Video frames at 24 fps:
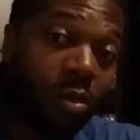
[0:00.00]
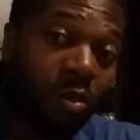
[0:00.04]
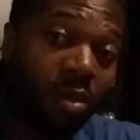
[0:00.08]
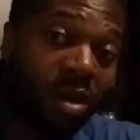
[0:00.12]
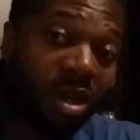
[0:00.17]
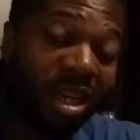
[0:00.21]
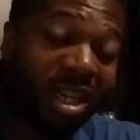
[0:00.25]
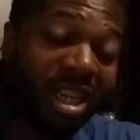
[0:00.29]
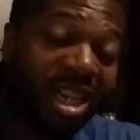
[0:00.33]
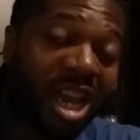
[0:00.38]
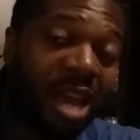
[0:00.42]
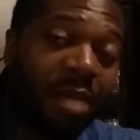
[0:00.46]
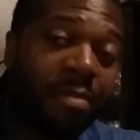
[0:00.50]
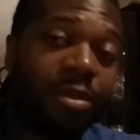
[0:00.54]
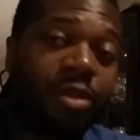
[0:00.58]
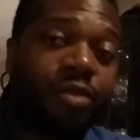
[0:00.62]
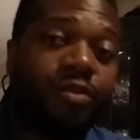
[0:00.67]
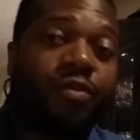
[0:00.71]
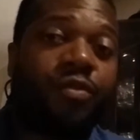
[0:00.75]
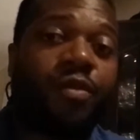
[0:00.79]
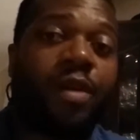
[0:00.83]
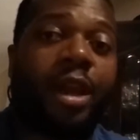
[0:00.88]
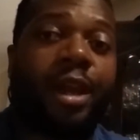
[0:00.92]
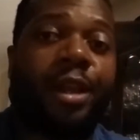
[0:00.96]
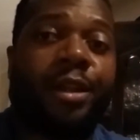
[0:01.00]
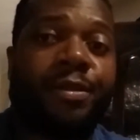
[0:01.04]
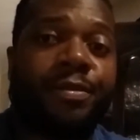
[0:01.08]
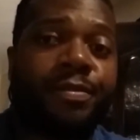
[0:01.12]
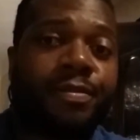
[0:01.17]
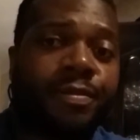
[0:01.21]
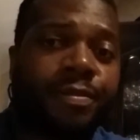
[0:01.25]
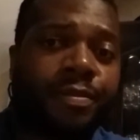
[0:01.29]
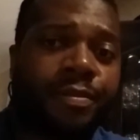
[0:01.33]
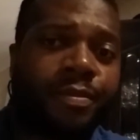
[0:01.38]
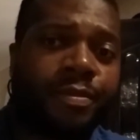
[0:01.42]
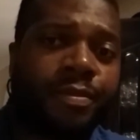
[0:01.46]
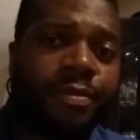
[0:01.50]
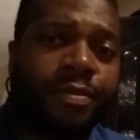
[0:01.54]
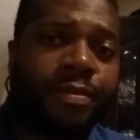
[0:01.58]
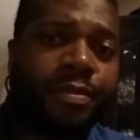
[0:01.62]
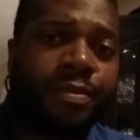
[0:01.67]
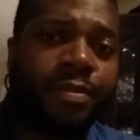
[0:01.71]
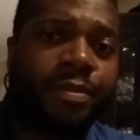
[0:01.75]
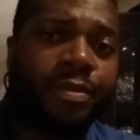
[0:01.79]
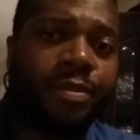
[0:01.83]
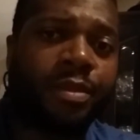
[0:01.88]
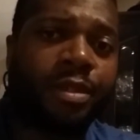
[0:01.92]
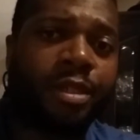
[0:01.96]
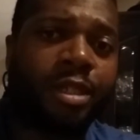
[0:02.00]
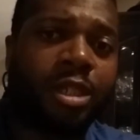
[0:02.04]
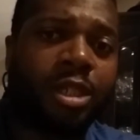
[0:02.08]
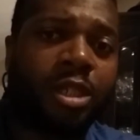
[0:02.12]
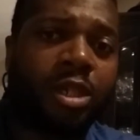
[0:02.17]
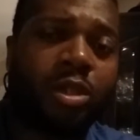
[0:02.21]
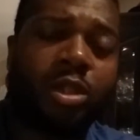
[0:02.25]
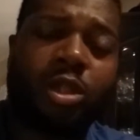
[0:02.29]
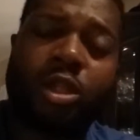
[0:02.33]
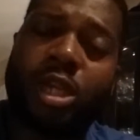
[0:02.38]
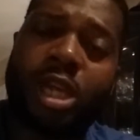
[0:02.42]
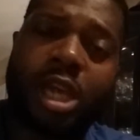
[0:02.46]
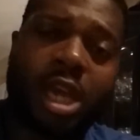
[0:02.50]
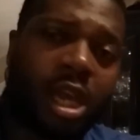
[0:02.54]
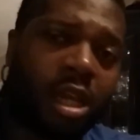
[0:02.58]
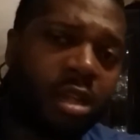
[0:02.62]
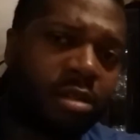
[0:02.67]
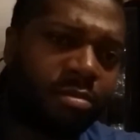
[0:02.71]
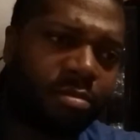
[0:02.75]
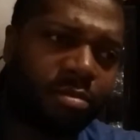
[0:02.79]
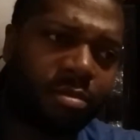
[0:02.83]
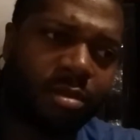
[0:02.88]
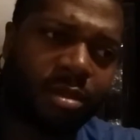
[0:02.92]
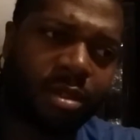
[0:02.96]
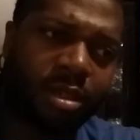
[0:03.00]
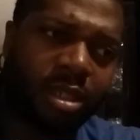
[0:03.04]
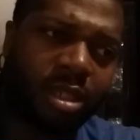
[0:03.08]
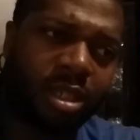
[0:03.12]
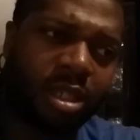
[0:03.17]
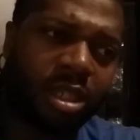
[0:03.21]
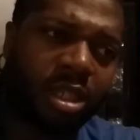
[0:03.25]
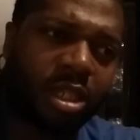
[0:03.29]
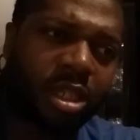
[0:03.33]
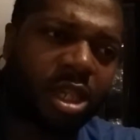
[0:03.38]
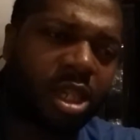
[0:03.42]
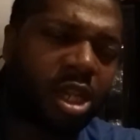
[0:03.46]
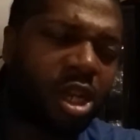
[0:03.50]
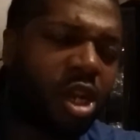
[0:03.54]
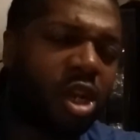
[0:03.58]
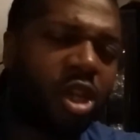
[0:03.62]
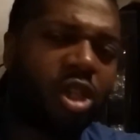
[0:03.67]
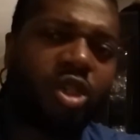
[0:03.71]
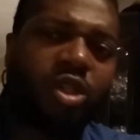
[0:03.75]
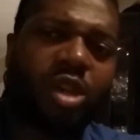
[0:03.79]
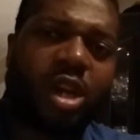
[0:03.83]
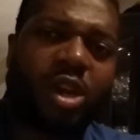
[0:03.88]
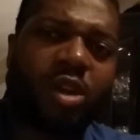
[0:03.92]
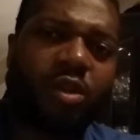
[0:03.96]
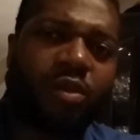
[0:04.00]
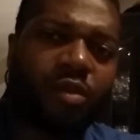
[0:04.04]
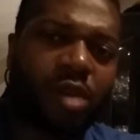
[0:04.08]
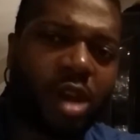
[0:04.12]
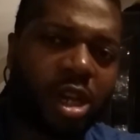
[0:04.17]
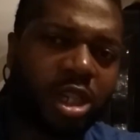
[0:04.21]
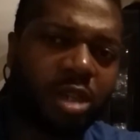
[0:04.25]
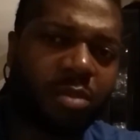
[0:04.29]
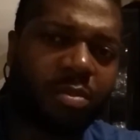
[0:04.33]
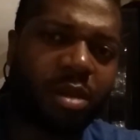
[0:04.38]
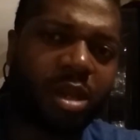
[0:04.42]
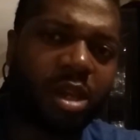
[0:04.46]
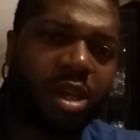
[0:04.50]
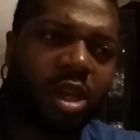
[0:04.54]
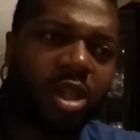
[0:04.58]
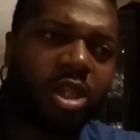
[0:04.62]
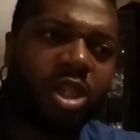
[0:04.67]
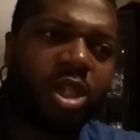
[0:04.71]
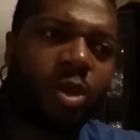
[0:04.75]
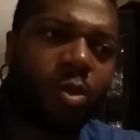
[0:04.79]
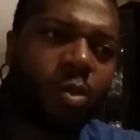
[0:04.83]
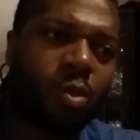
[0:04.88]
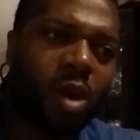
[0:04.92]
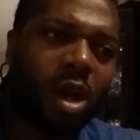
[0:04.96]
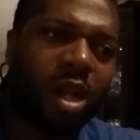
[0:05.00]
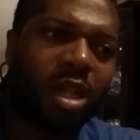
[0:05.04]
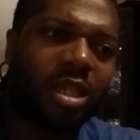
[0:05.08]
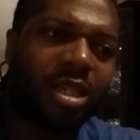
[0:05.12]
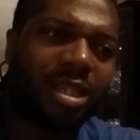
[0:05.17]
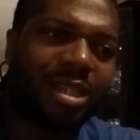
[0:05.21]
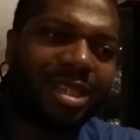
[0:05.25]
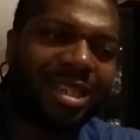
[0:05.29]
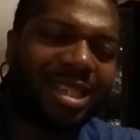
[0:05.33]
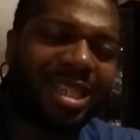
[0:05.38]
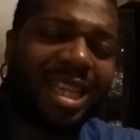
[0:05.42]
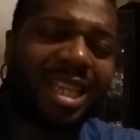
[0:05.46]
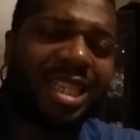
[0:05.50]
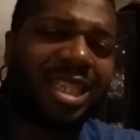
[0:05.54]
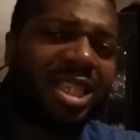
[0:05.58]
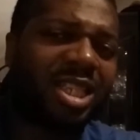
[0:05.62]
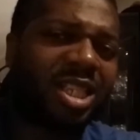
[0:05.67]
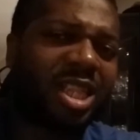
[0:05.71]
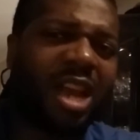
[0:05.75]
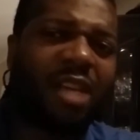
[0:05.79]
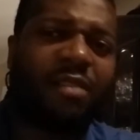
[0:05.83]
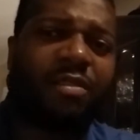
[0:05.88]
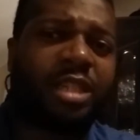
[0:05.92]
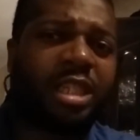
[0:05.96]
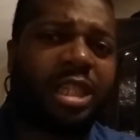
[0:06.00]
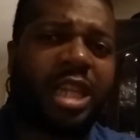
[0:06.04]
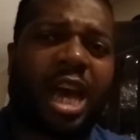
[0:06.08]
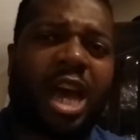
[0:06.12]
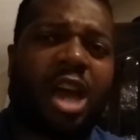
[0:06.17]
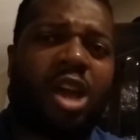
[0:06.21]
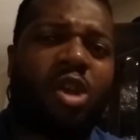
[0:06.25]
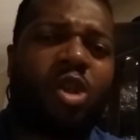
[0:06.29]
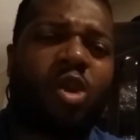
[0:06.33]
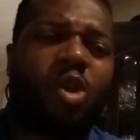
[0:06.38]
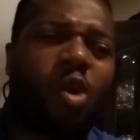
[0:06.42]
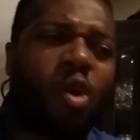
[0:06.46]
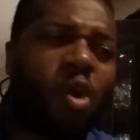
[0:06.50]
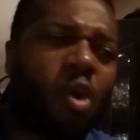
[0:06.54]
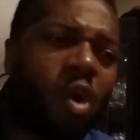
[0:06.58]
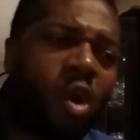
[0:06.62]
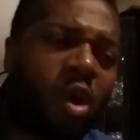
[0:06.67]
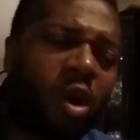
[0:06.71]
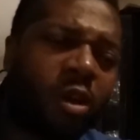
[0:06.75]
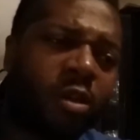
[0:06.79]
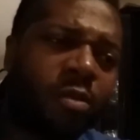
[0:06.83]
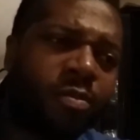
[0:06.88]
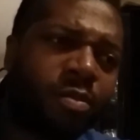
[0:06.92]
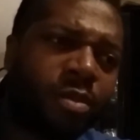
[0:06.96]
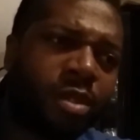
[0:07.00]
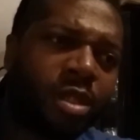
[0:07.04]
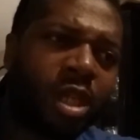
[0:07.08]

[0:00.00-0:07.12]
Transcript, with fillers: when the time is right. You know, you can't just sit there and try to rush it because you want this lifestyle or